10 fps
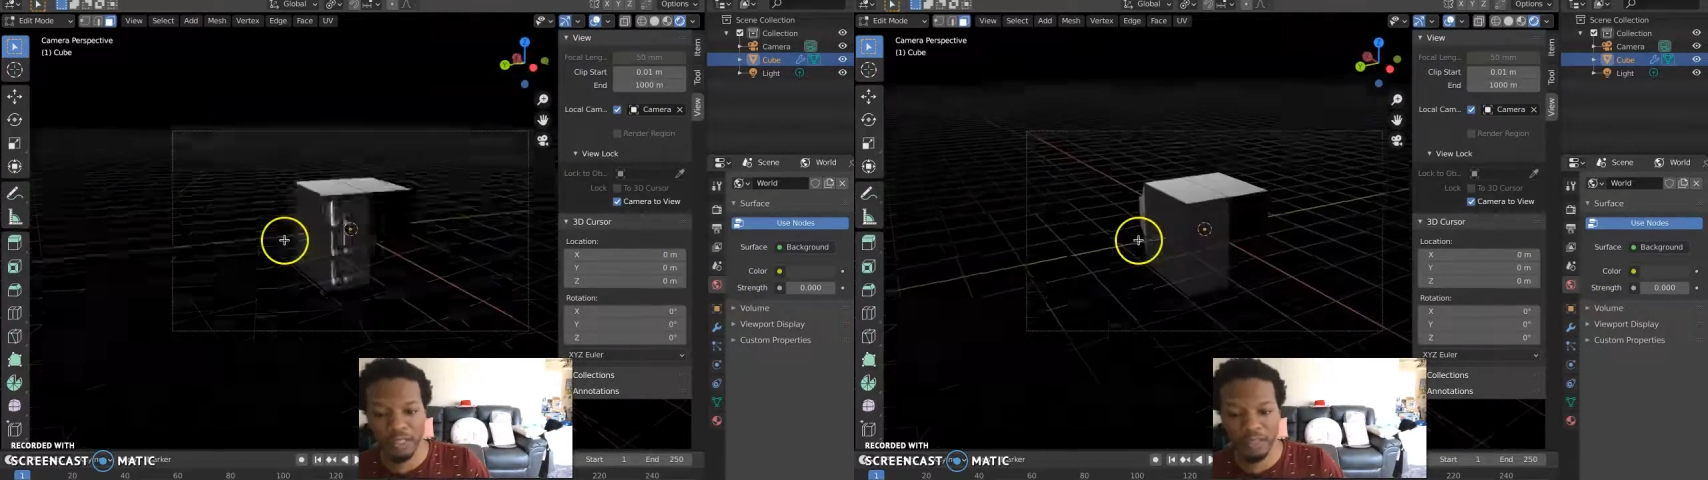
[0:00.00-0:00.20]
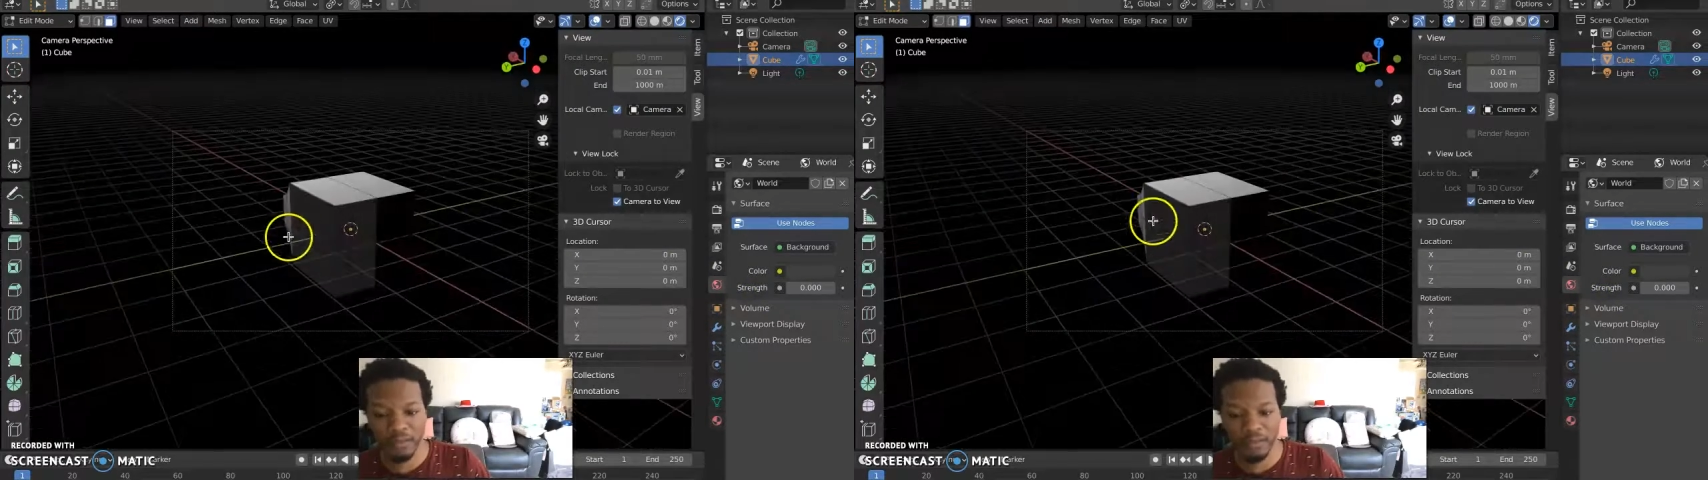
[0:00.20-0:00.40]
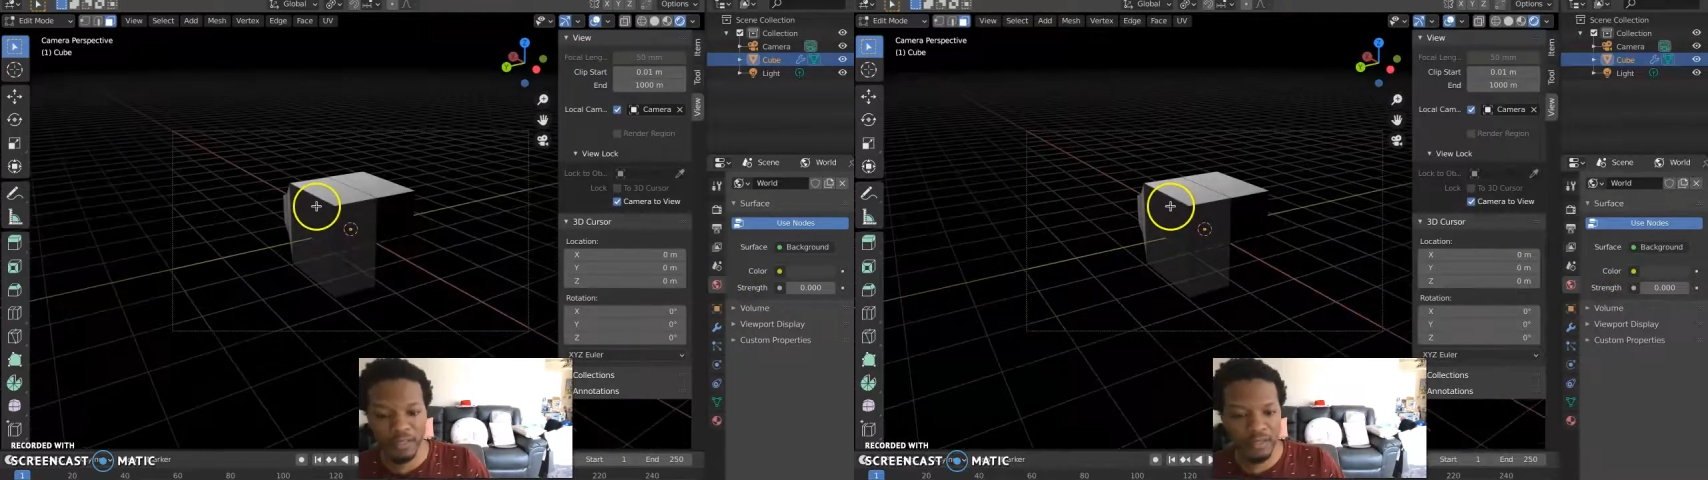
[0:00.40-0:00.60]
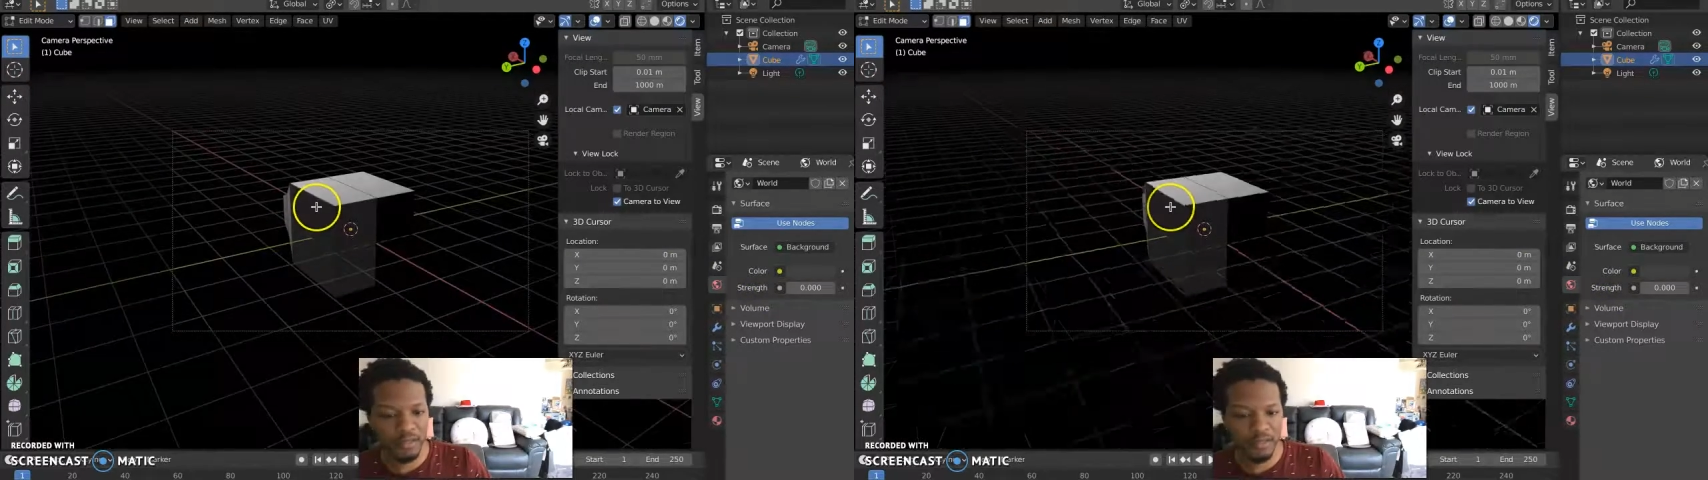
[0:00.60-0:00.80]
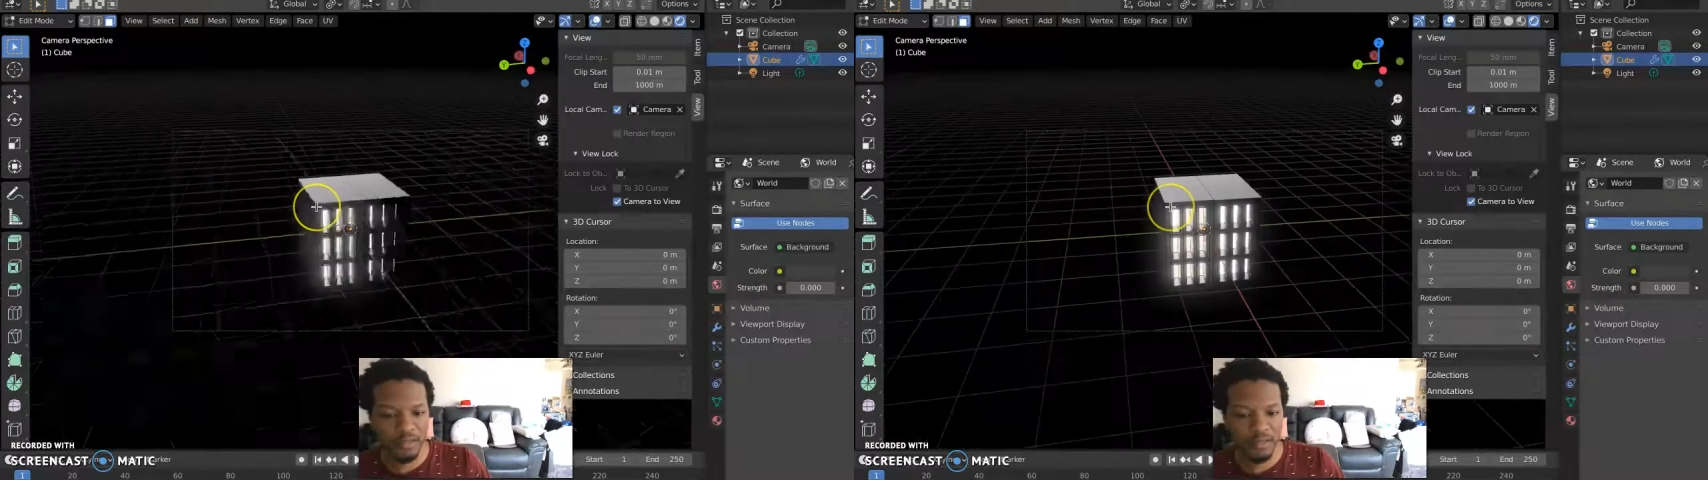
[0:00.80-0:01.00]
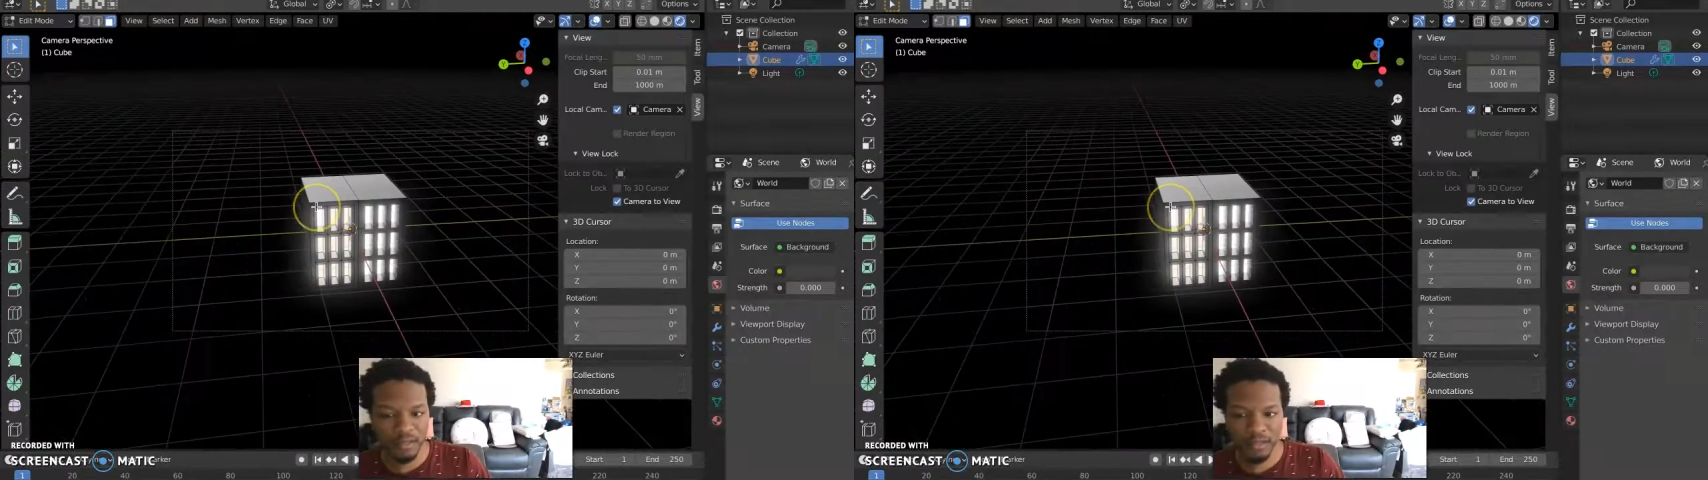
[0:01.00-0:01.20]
of this,